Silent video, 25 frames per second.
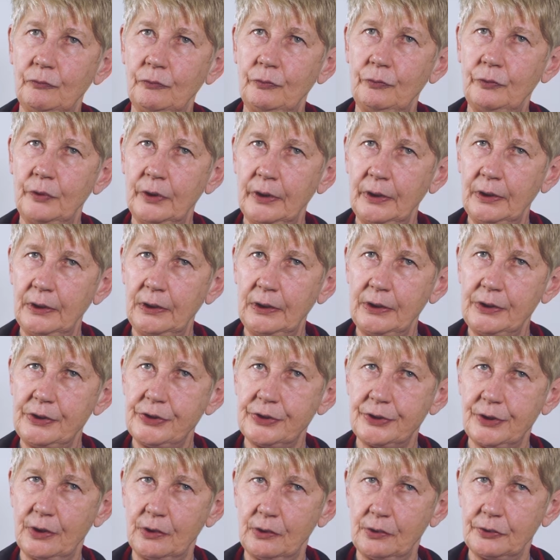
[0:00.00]
really
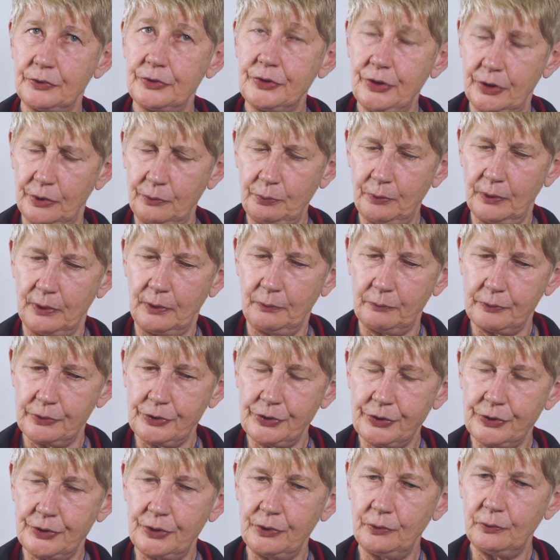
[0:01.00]
started when I
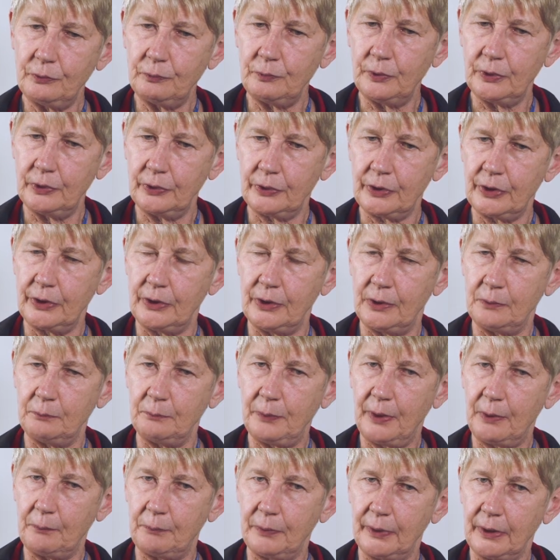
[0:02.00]
was still working in
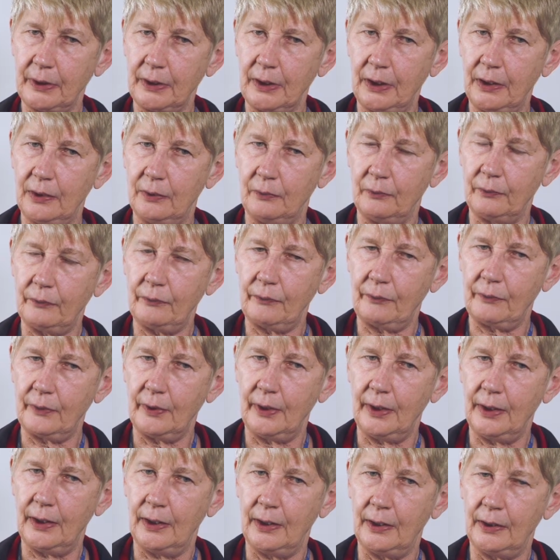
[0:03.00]
public health,
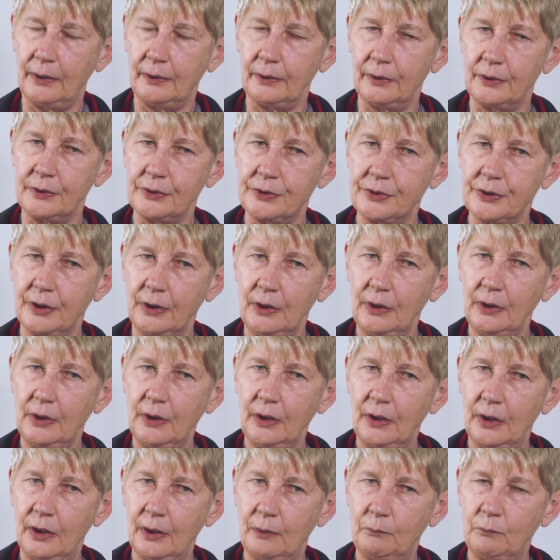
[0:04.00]
and
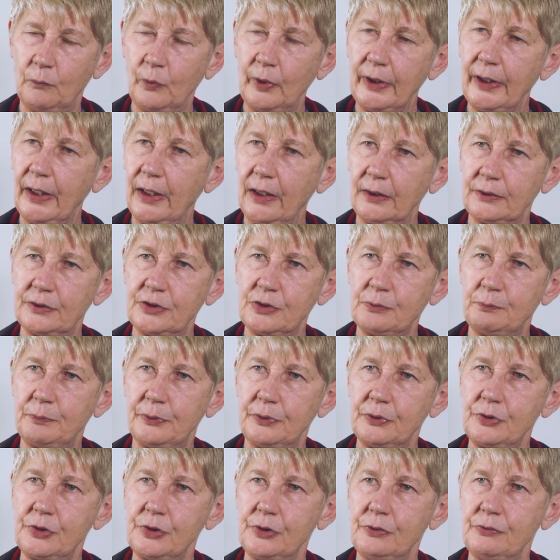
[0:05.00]
we had to
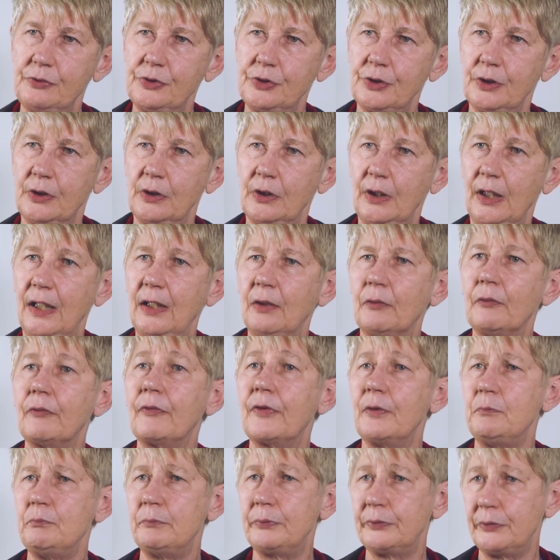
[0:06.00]
produce a
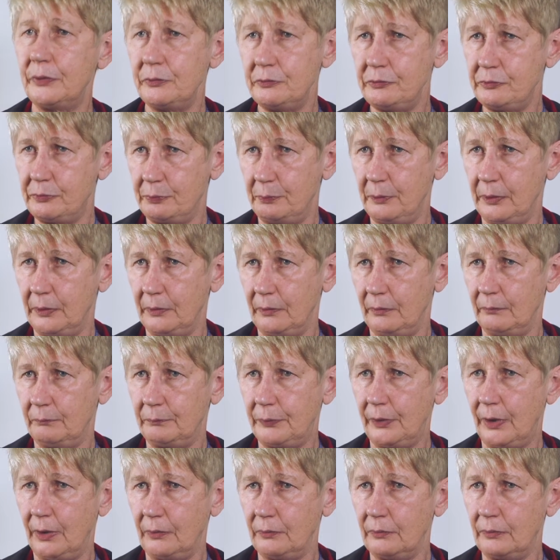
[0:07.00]
health improvement
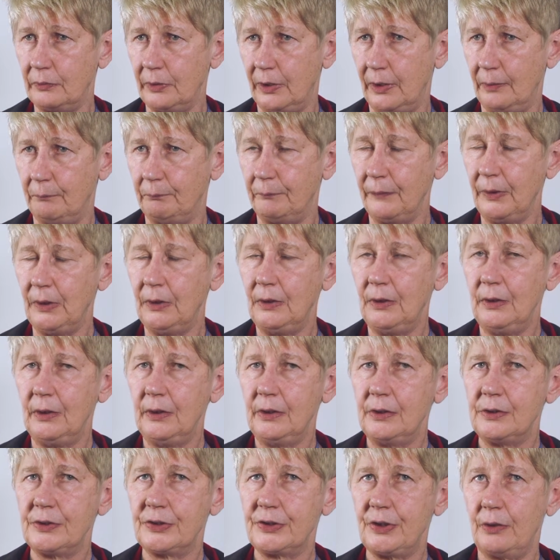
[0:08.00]
programme.
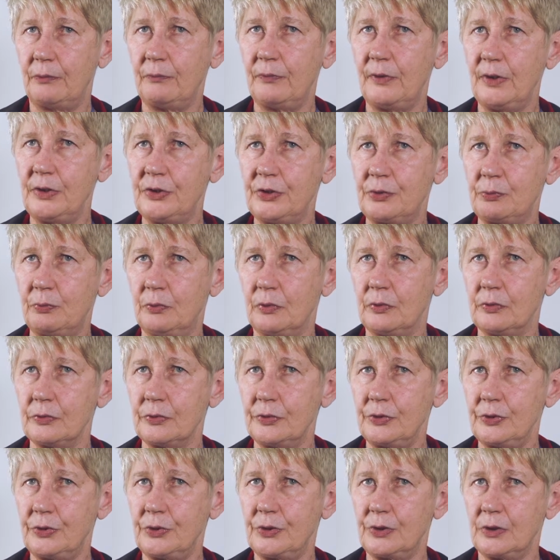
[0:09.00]
So this
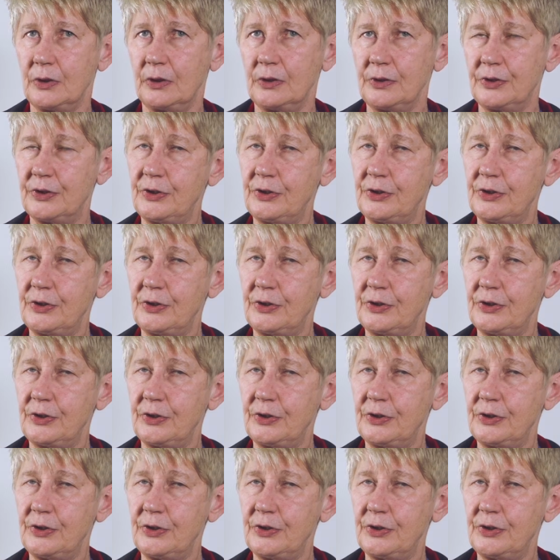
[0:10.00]
was